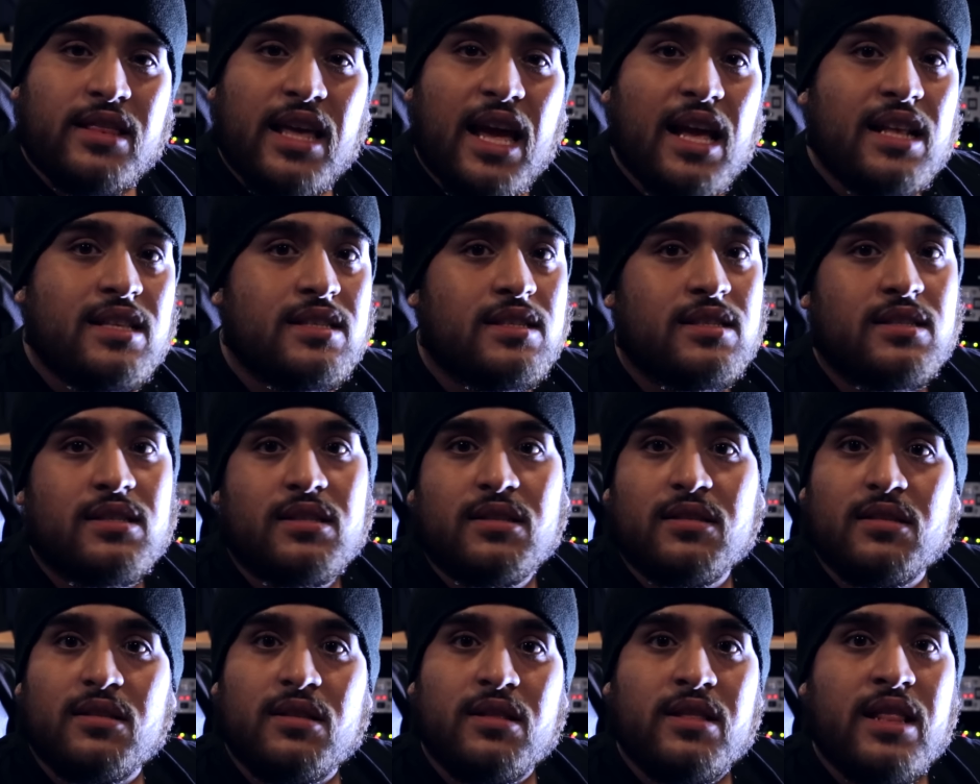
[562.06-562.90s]

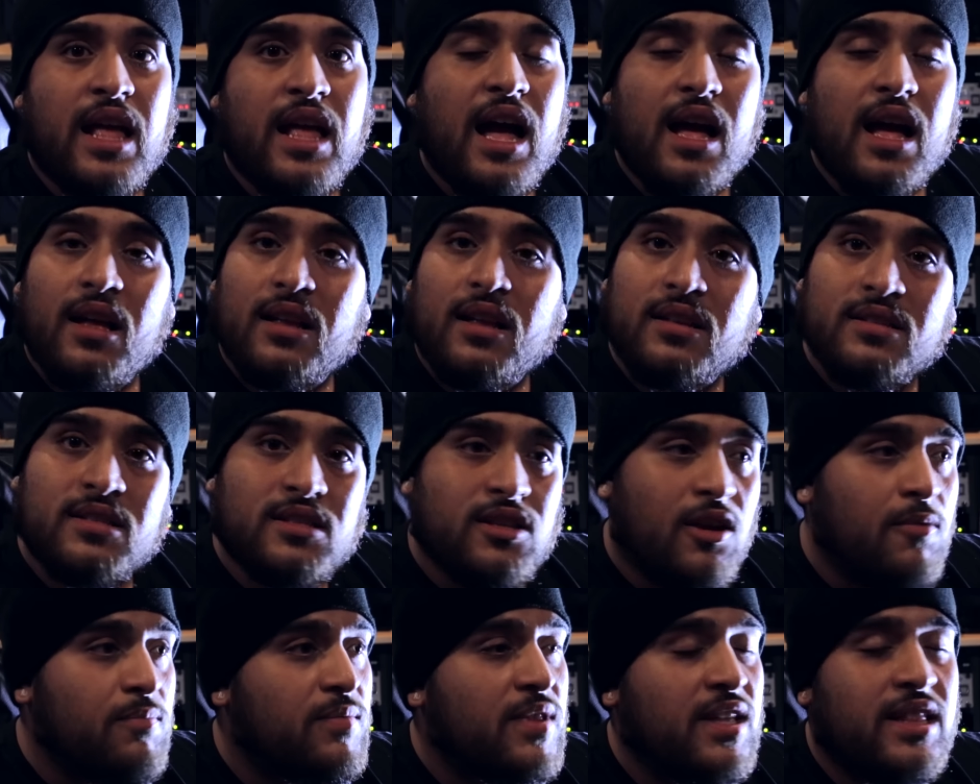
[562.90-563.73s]
that's not
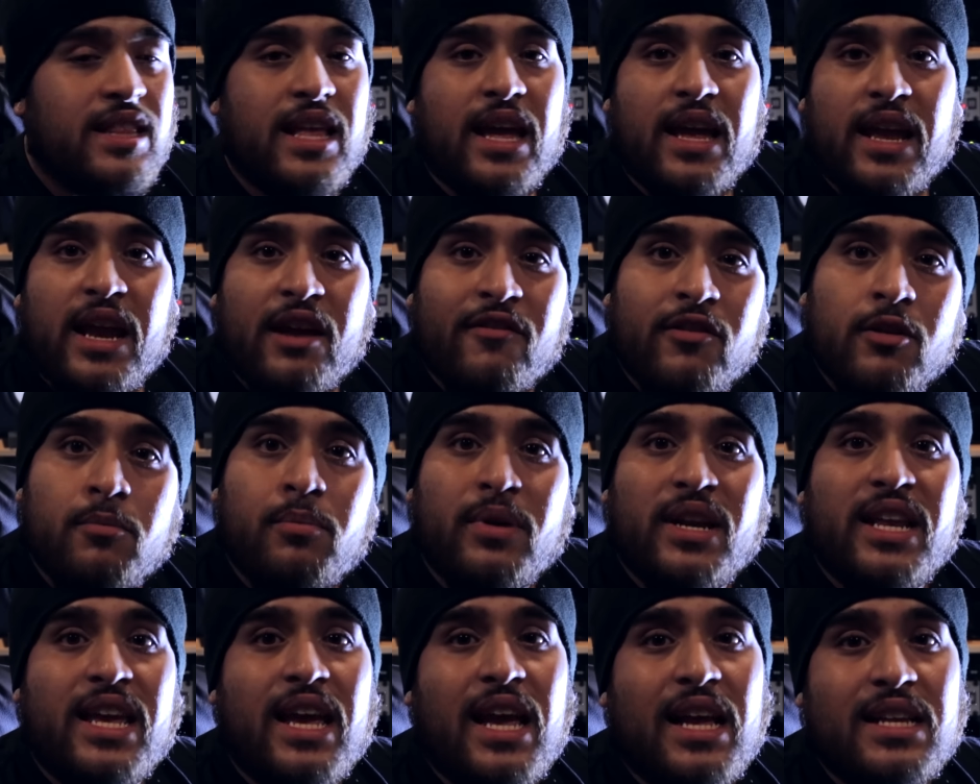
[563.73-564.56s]
something that
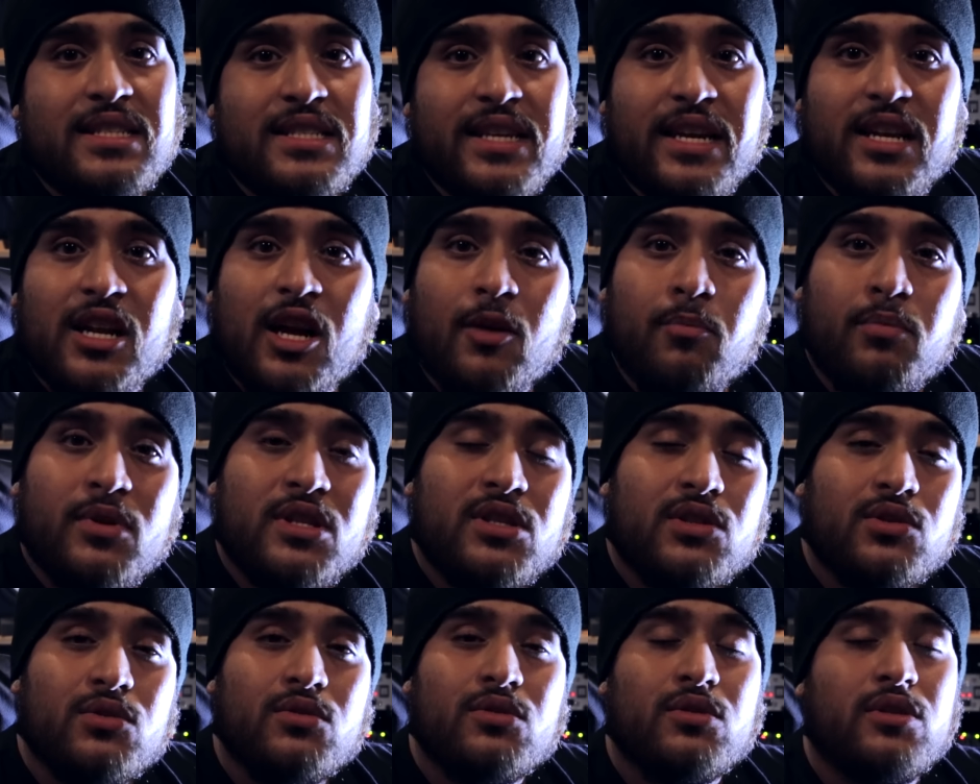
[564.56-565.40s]
everybody has that
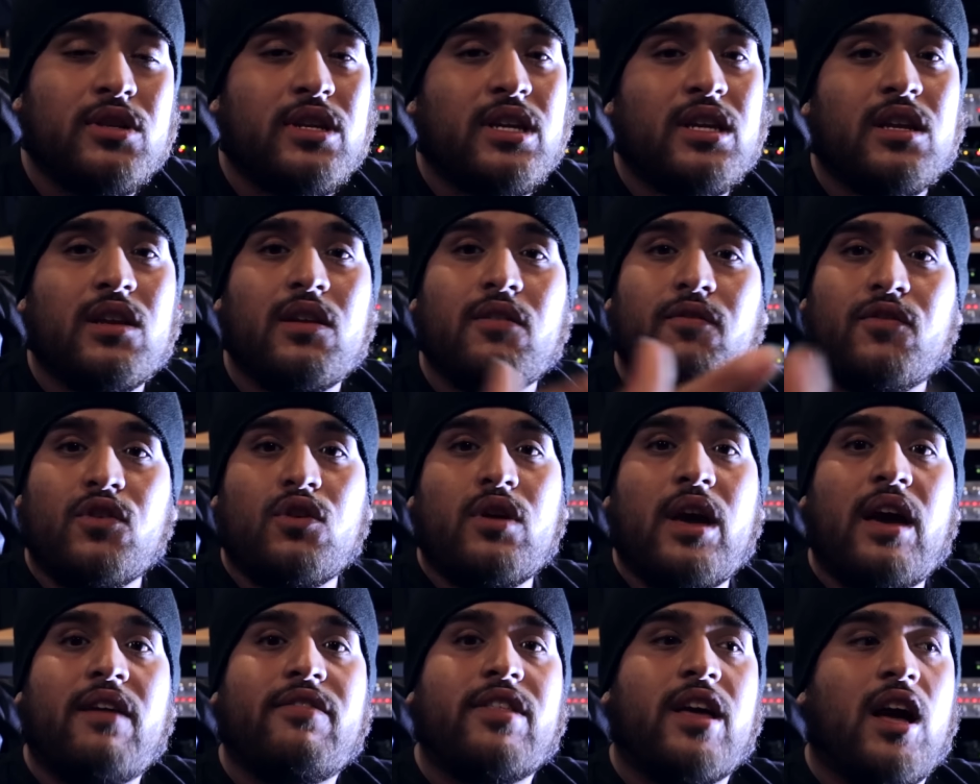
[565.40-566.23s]
opportunity and if
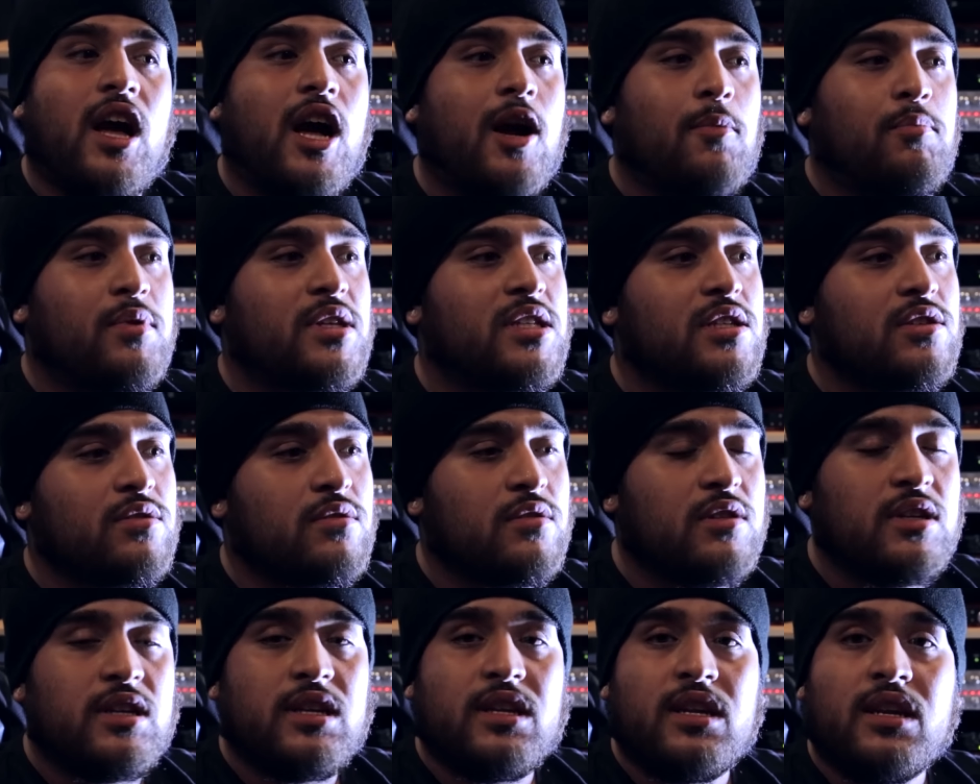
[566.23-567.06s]
you have that
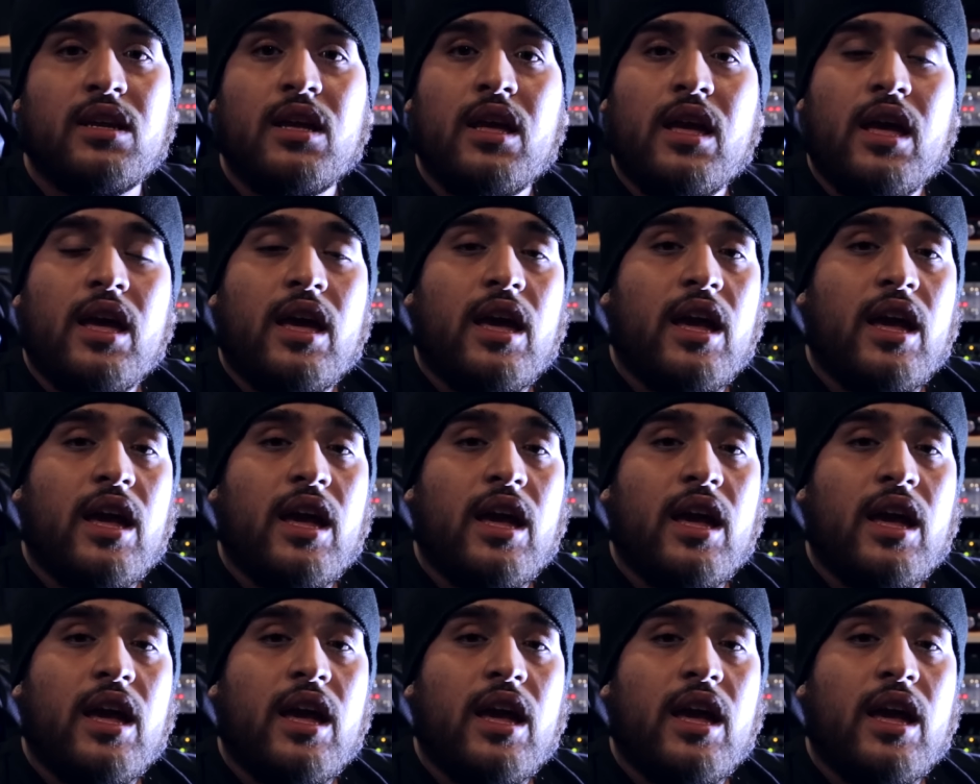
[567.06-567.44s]
opportunity